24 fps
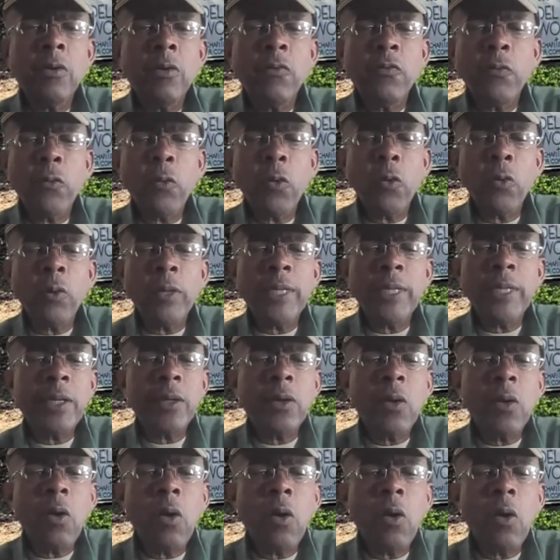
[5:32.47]
for what they
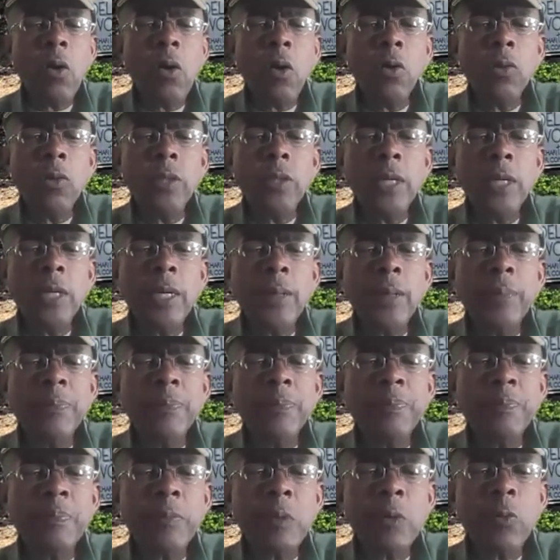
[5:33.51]
called
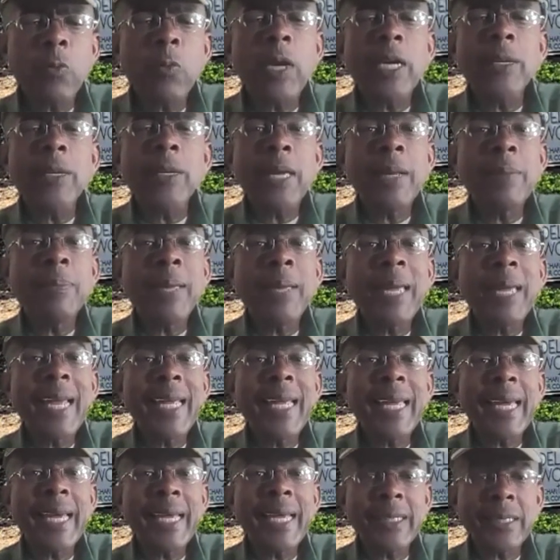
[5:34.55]
ready-made
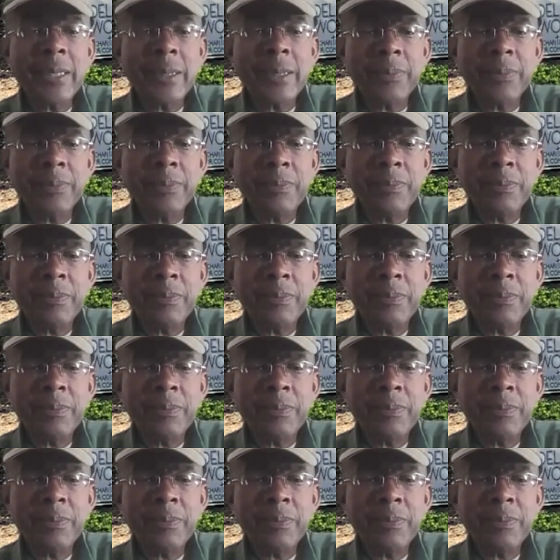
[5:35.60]
pancakes.